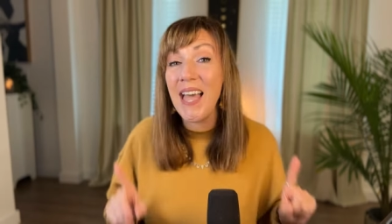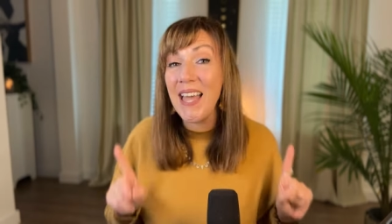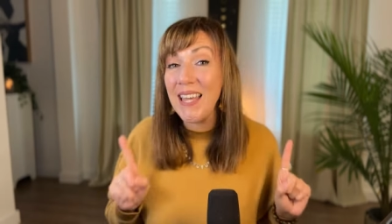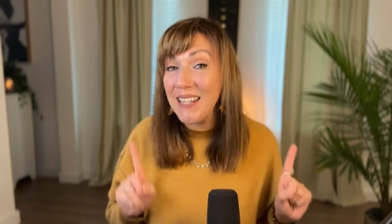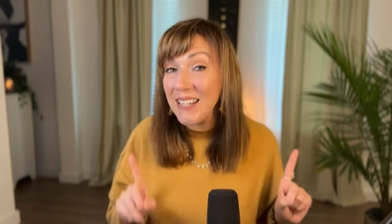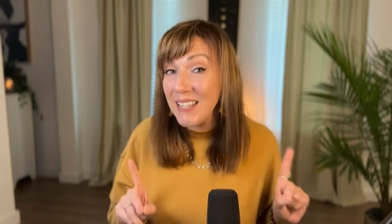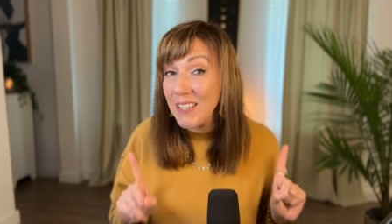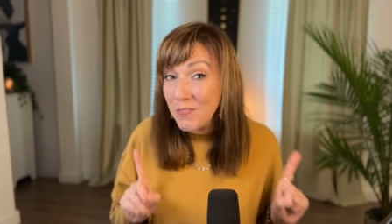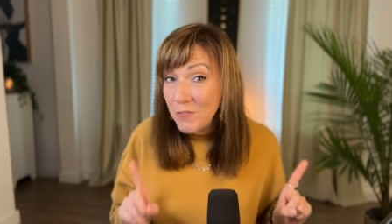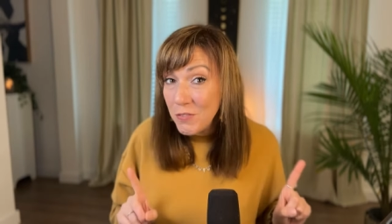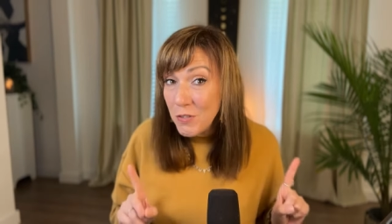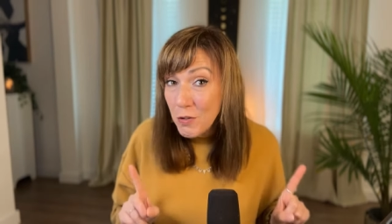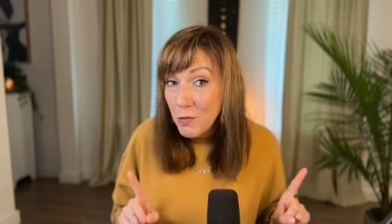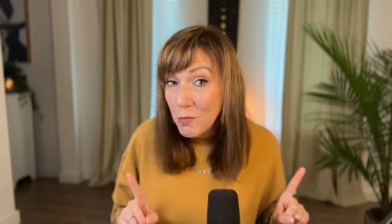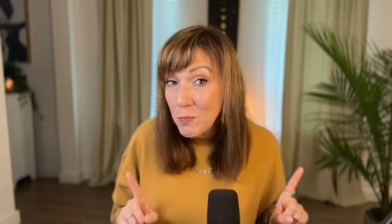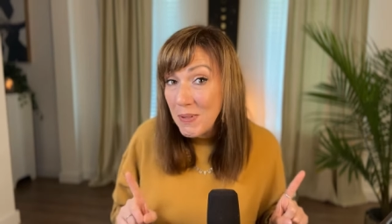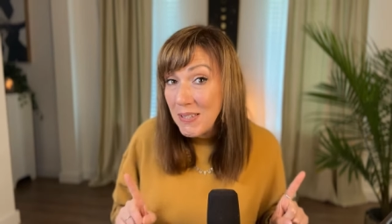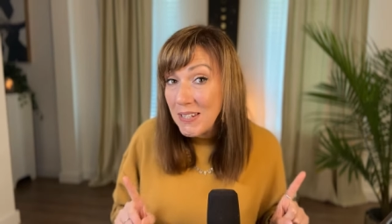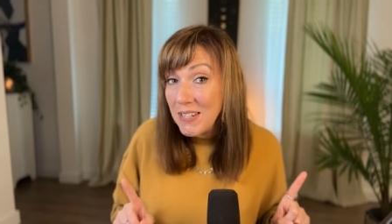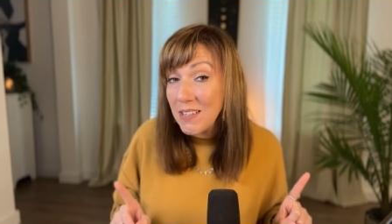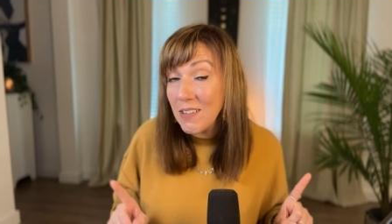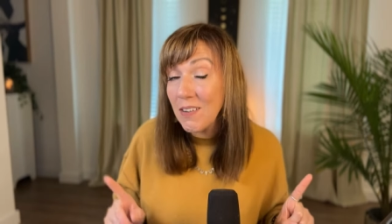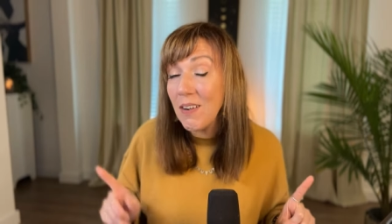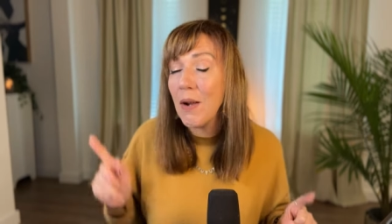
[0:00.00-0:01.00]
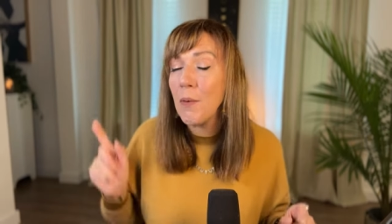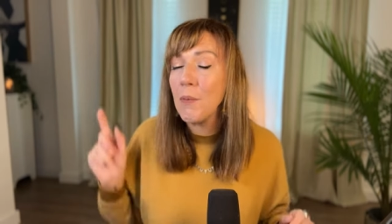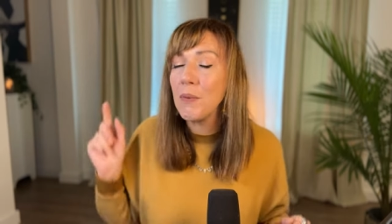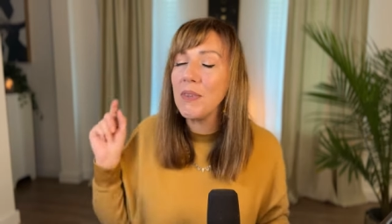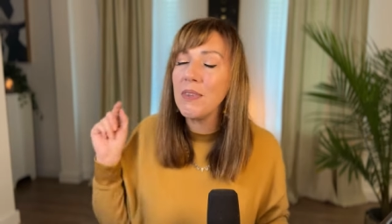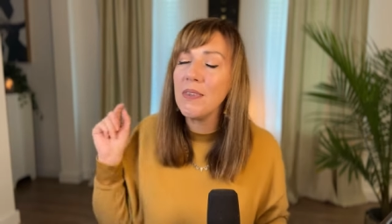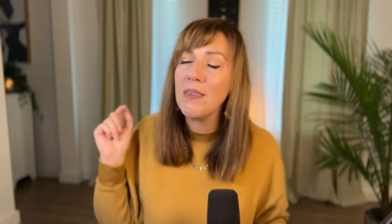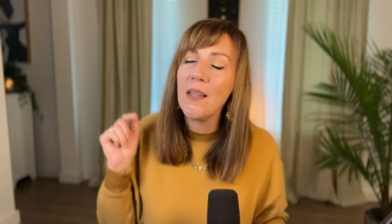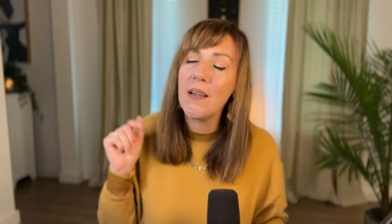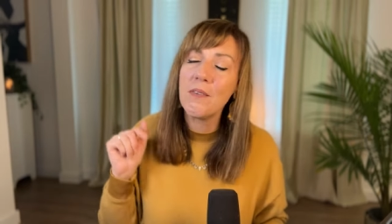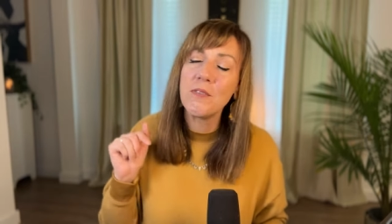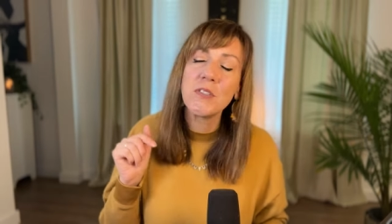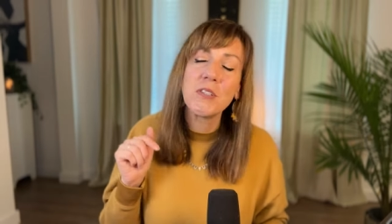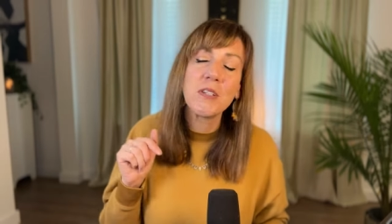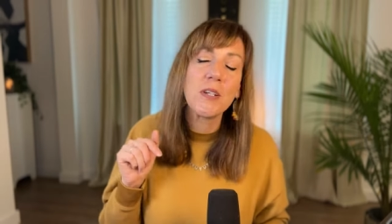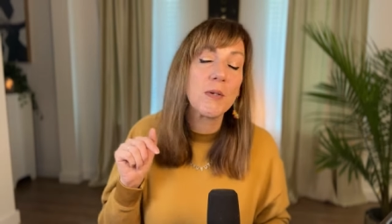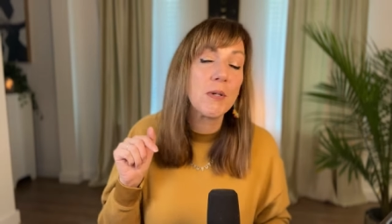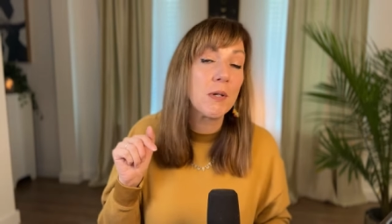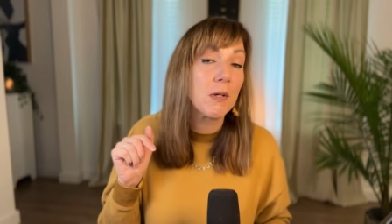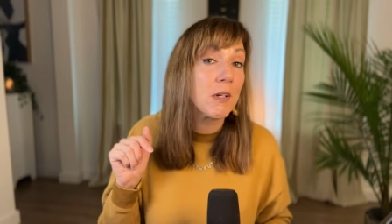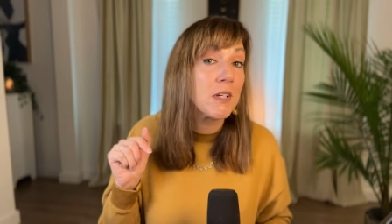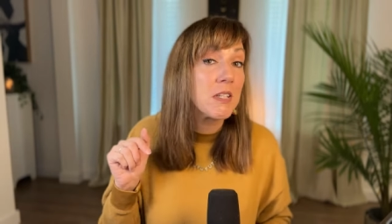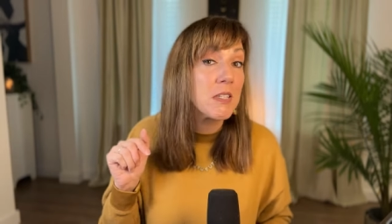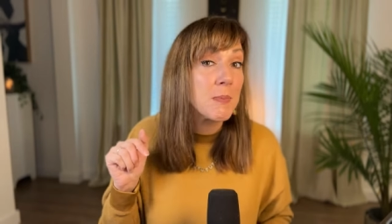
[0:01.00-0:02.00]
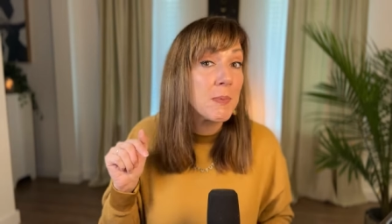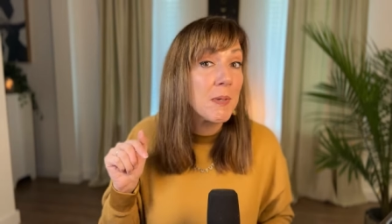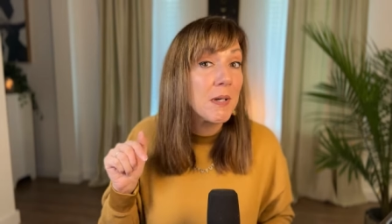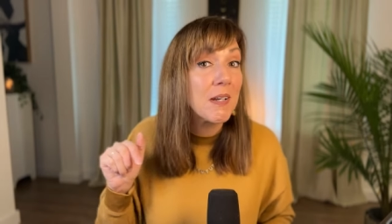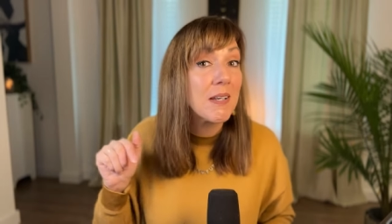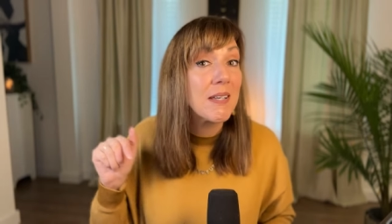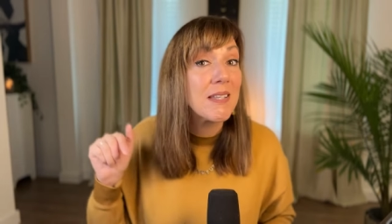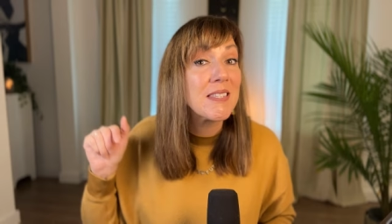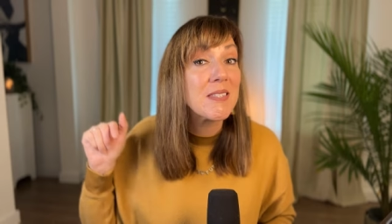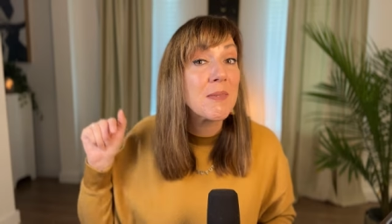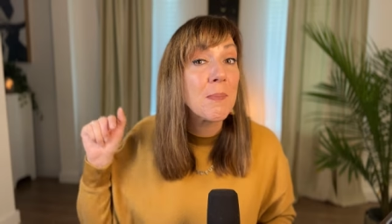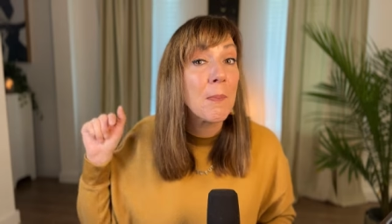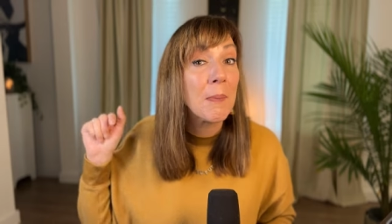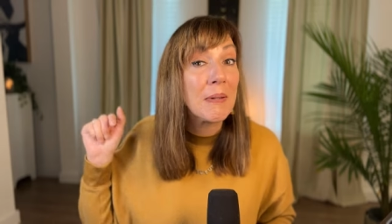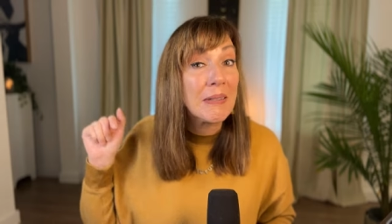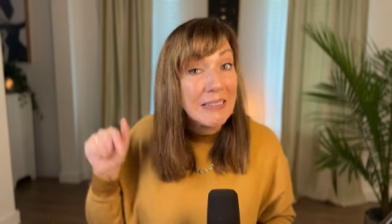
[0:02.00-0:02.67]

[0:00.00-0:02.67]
And if you've been here, I would love to know your experience.